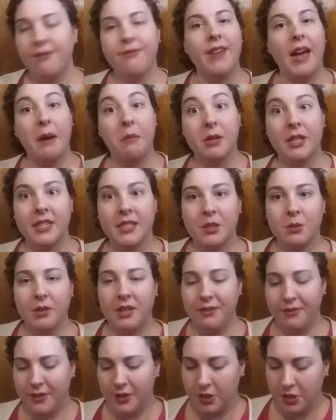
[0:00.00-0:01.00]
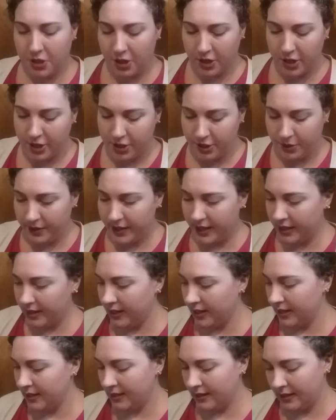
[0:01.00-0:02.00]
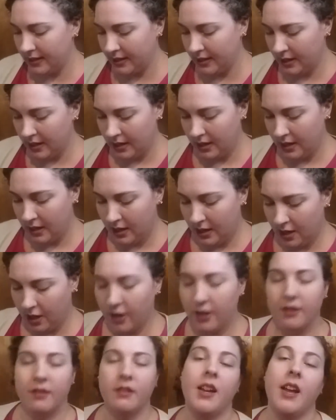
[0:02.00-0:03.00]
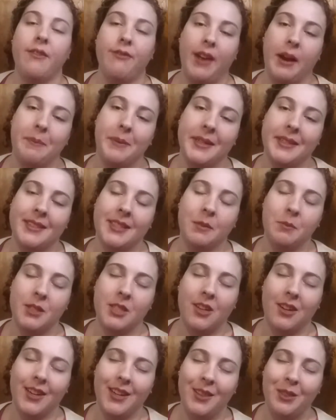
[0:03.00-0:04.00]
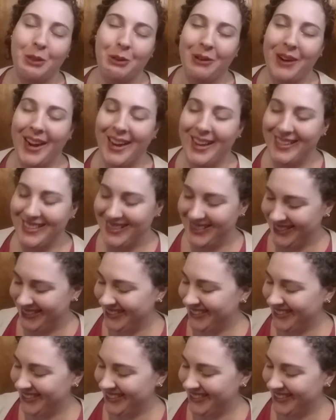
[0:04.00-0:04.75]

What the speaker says: fabrics when I first started doing this. Or not fabrics, I'm sorry, threads.